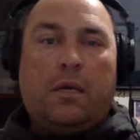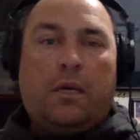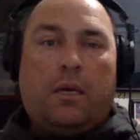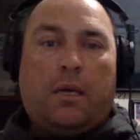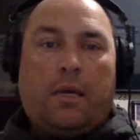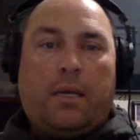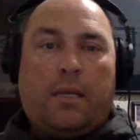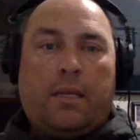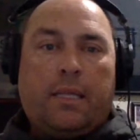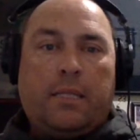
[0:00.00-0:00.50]

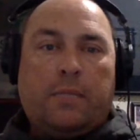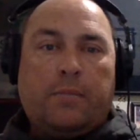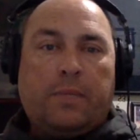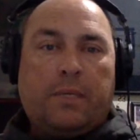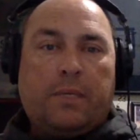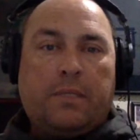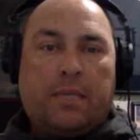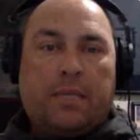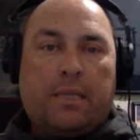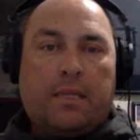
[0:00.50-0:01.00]
And that's
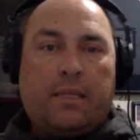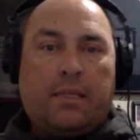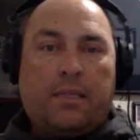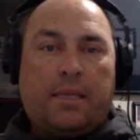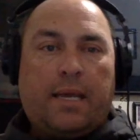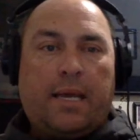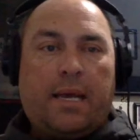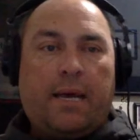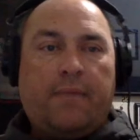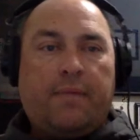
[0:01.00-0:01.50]
because I think
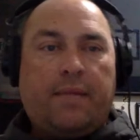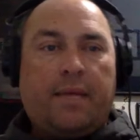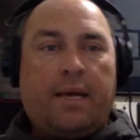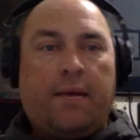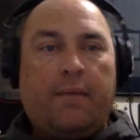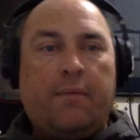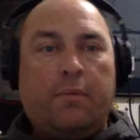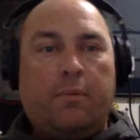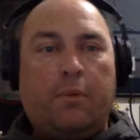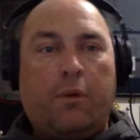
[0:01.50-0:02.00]
they have to
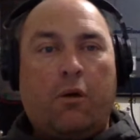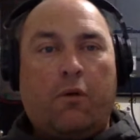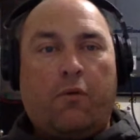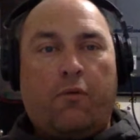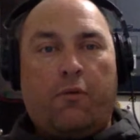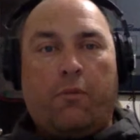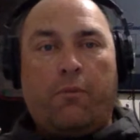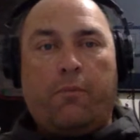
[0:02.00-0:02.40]
have the ball for